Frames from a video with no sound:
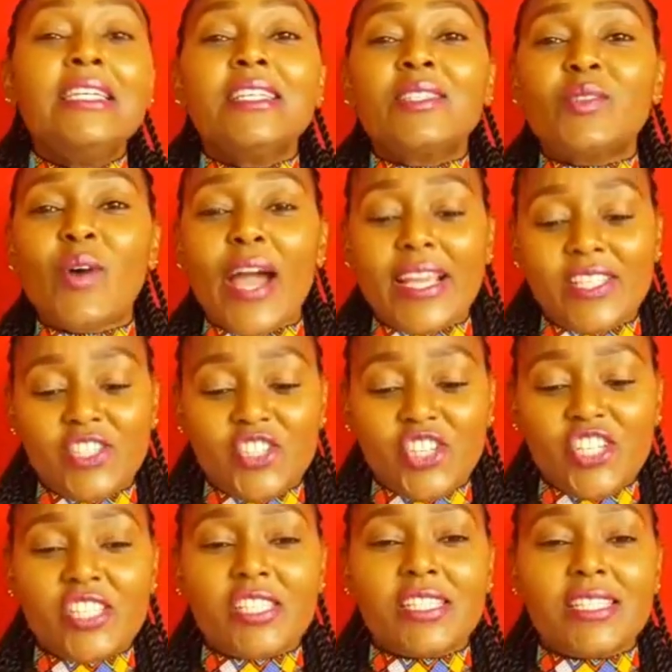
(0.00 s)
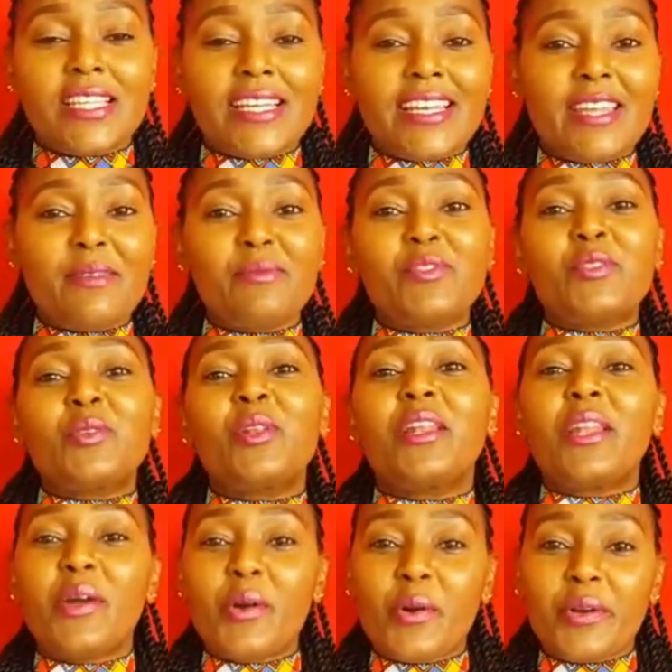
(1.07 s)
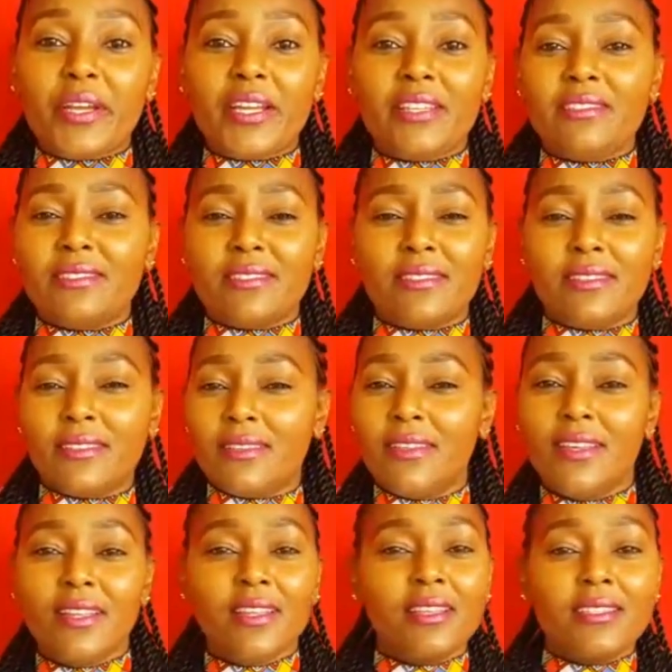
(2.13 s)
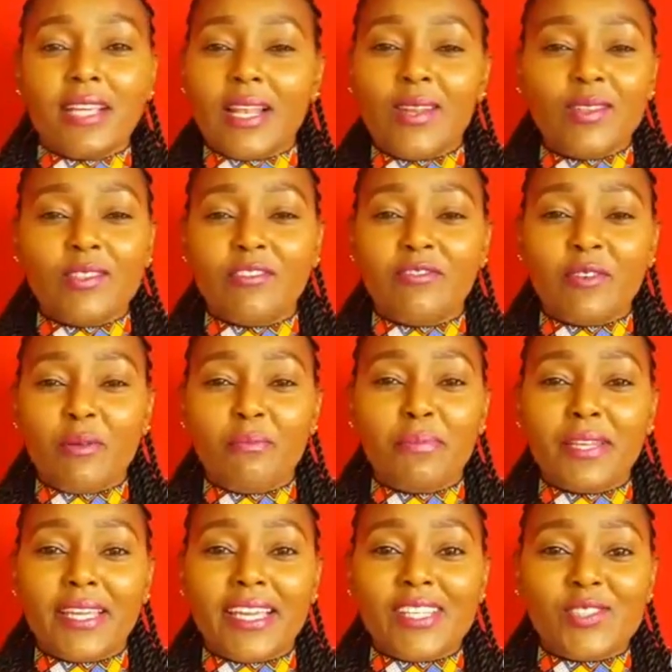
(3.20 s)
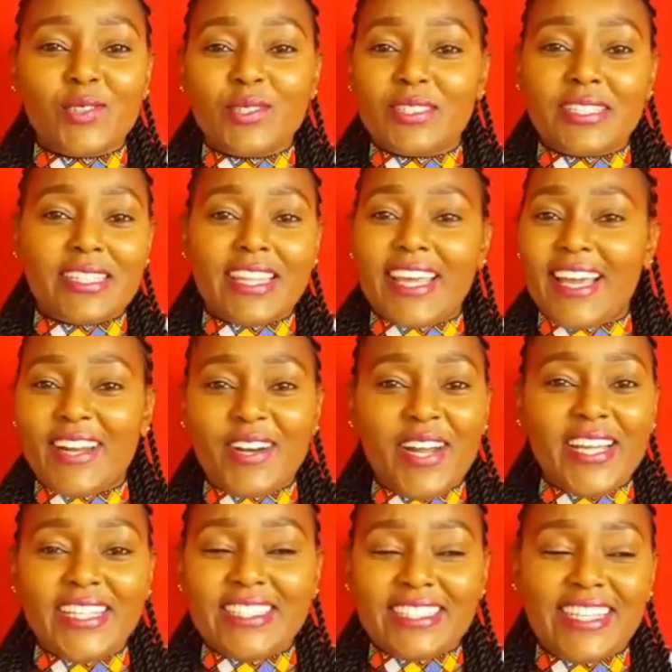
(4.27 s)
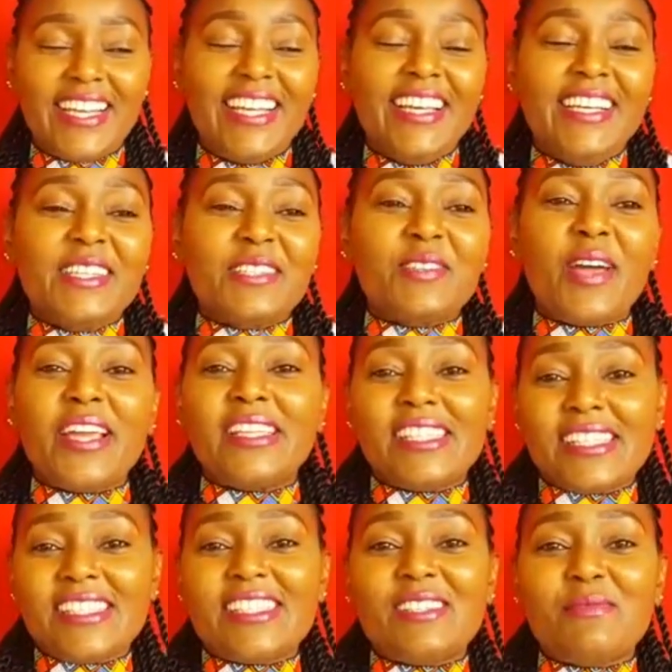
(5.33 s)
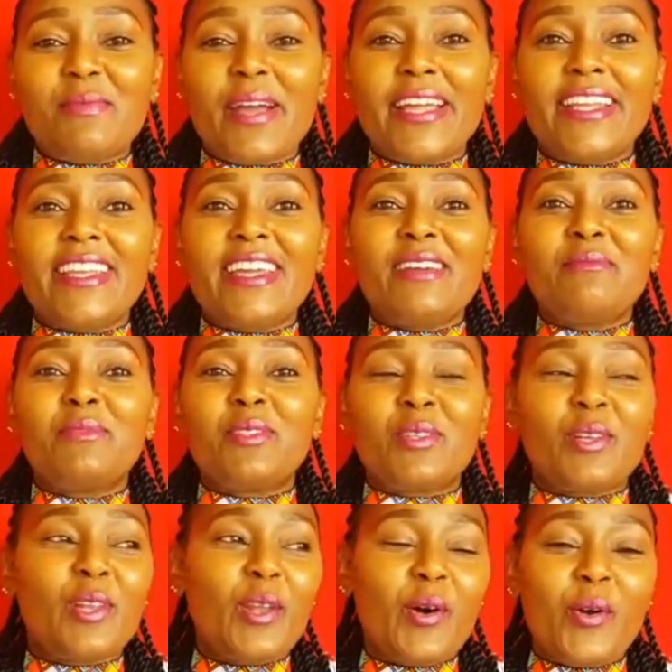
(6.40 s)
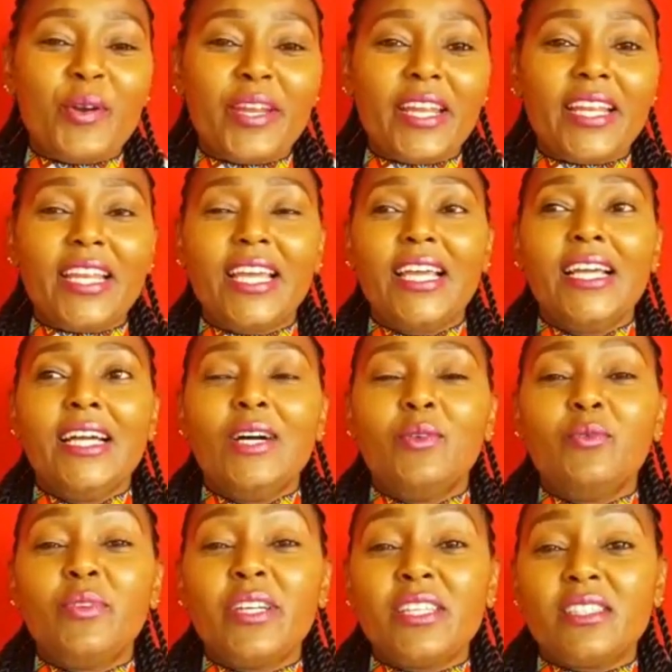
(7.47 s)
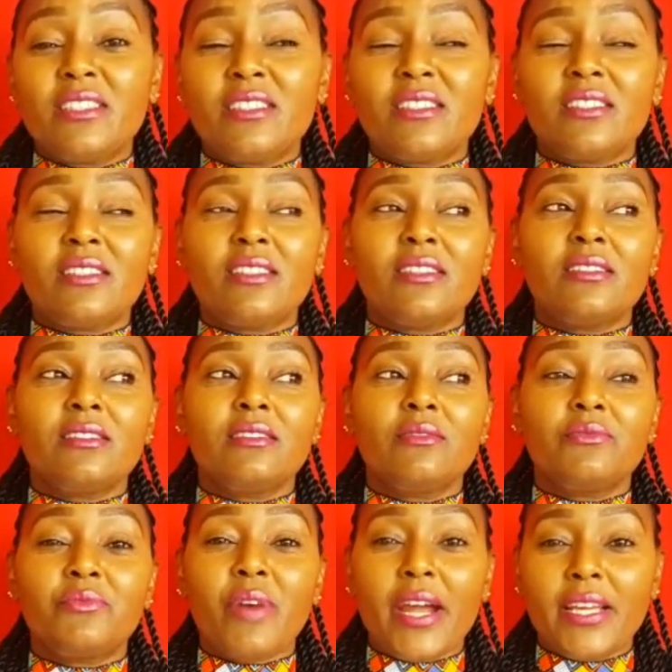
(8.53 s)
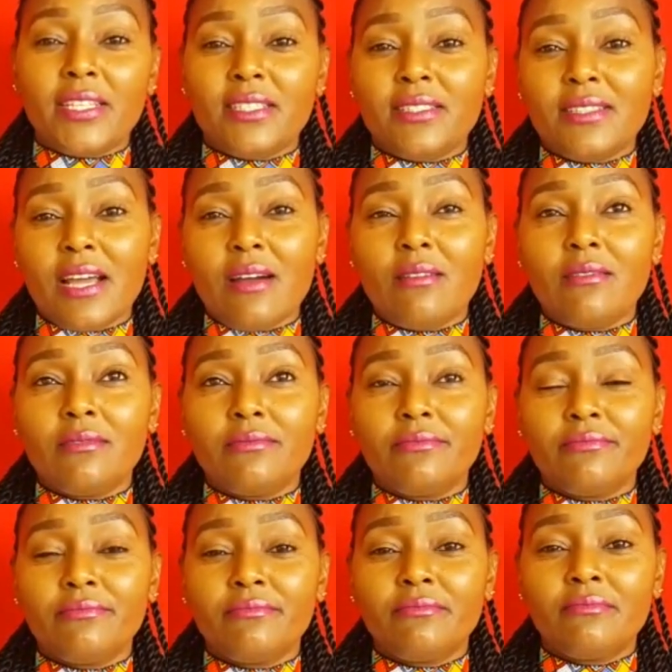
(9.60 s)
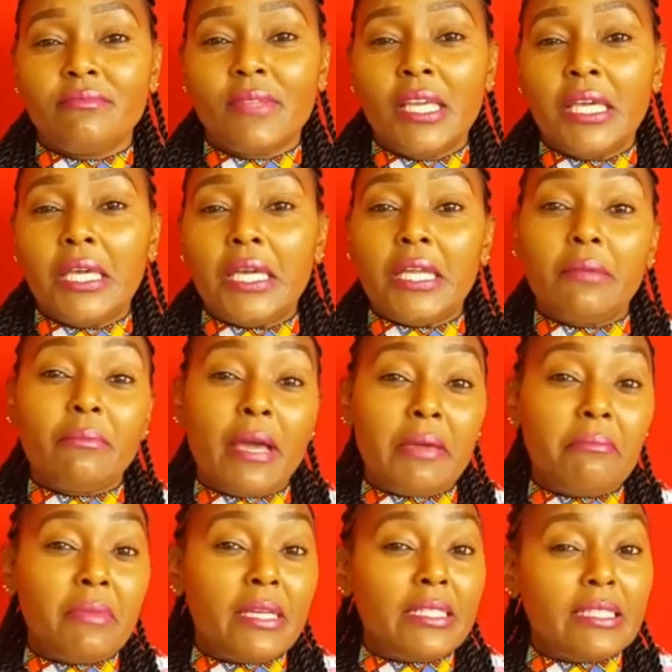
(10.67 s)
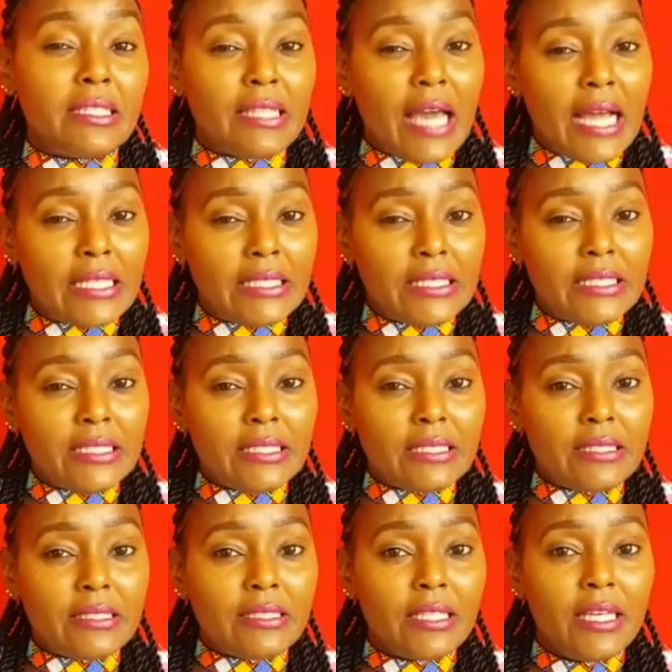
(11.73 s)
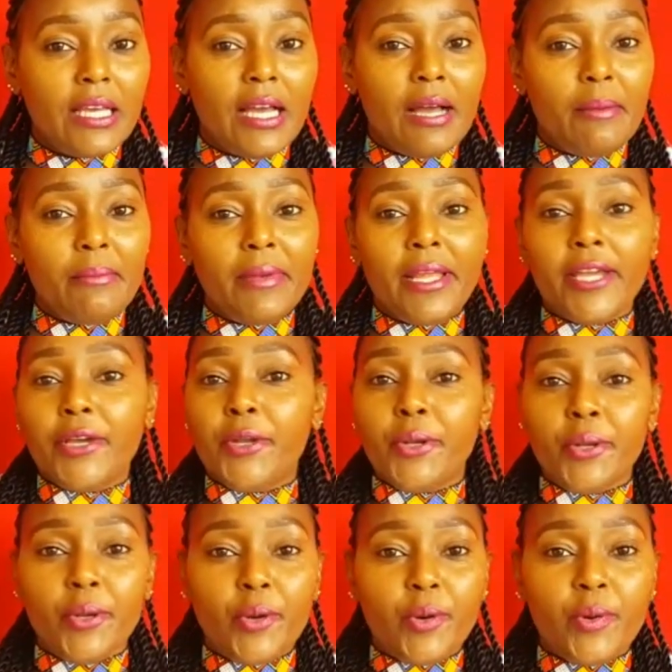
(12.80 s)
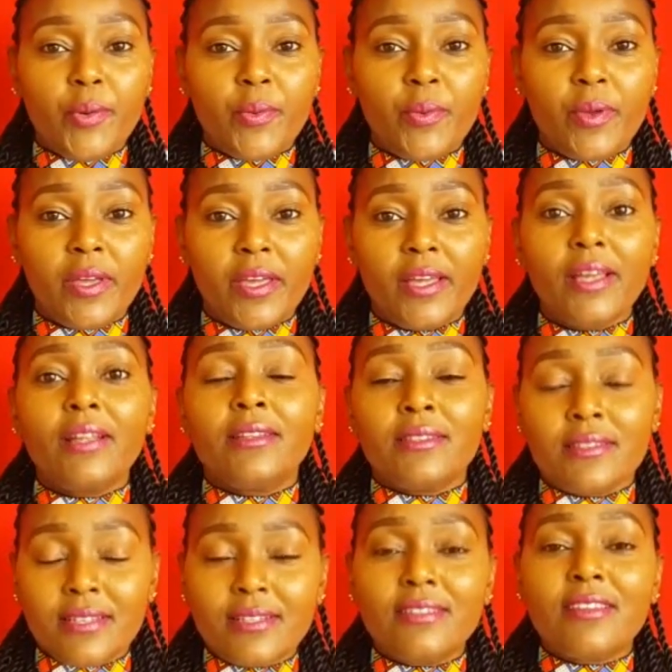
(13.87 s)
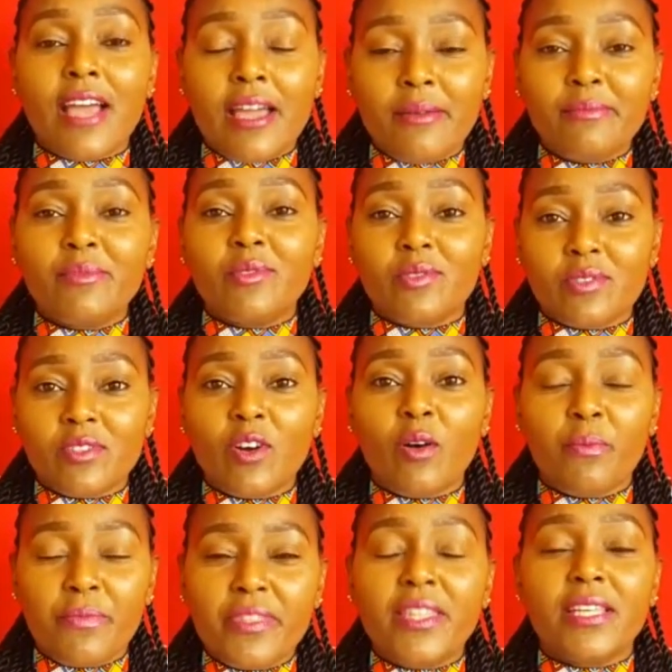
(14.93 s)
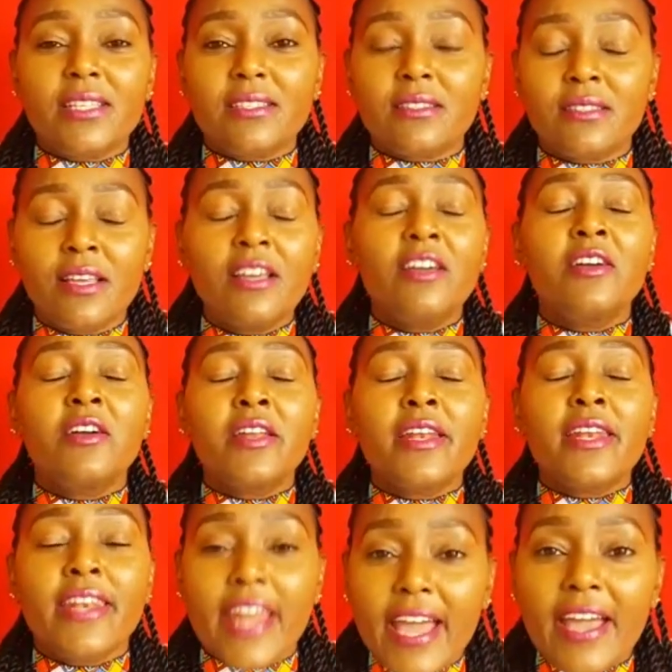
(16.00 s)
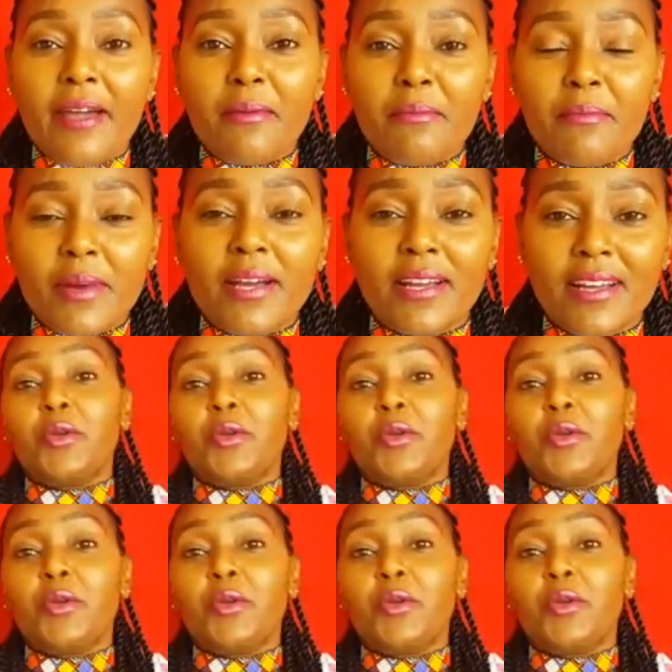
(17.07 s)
So I changed the name to Lorraine. You see, there's a lot of complications there, right? So I changed my name to Lauryn, which right now in my mid 30s, I'm like, no, it's the time to stop this name.